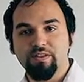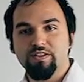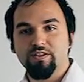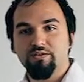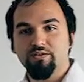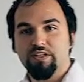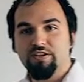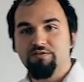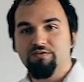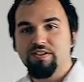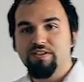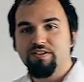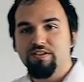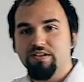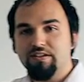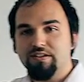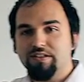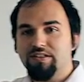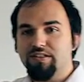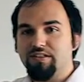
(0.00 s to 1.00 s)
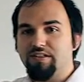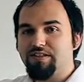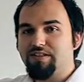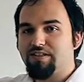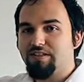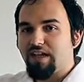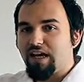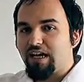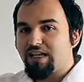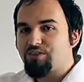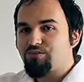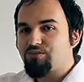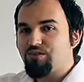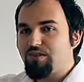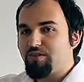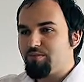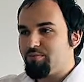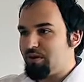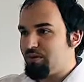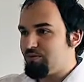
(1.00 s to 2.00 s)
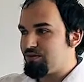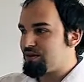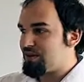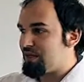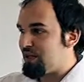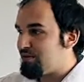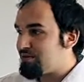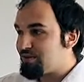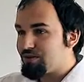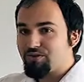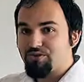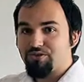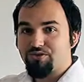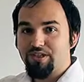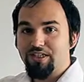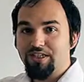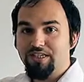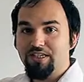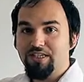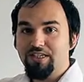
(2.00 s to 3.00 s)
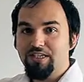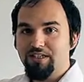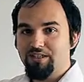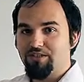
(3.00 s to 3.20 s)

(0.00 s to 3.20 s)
So if this article is actually about Counter-Strike,